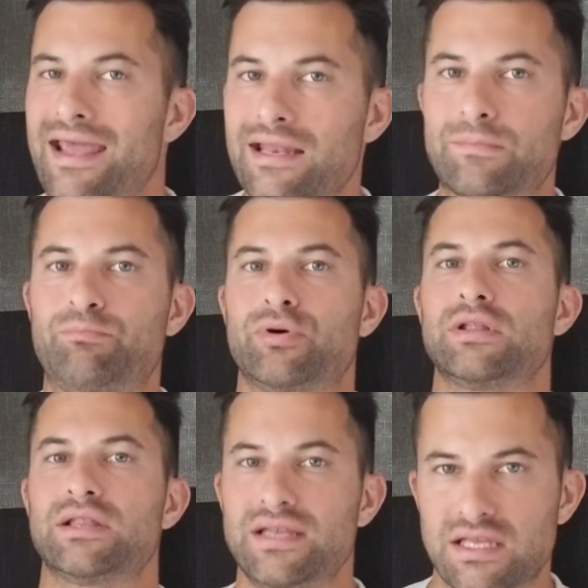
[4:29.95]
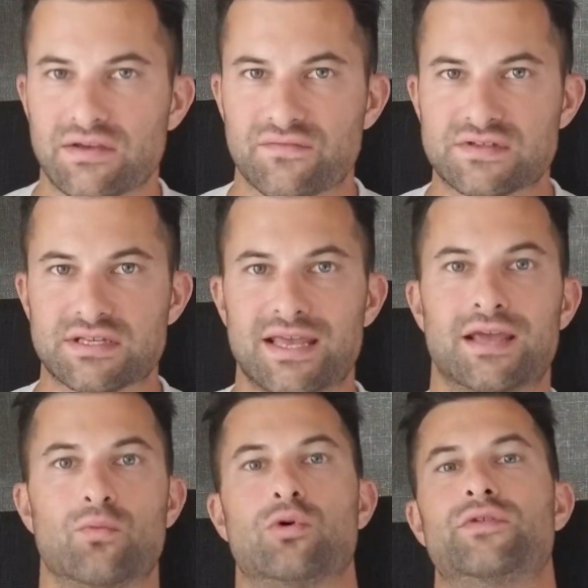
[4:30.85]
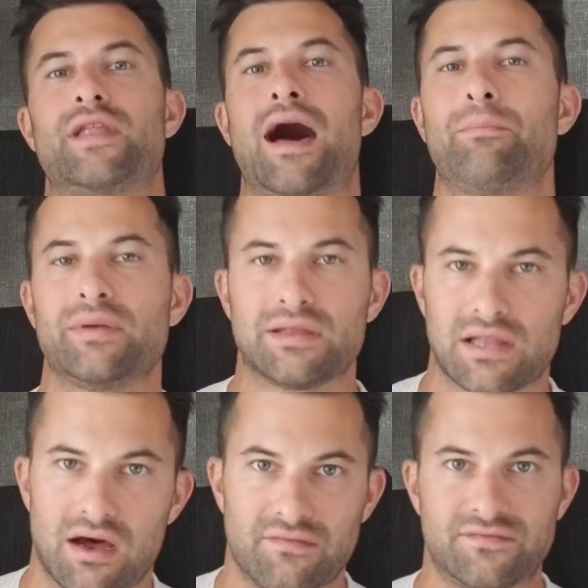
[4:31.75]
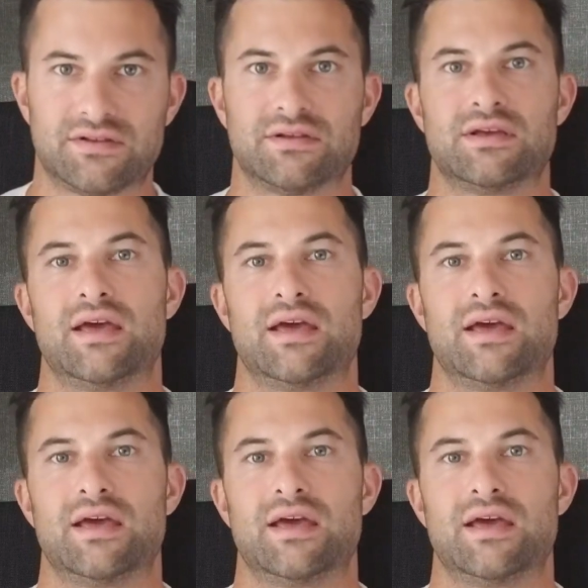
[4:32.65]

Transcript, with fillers: it believes it will not be loved,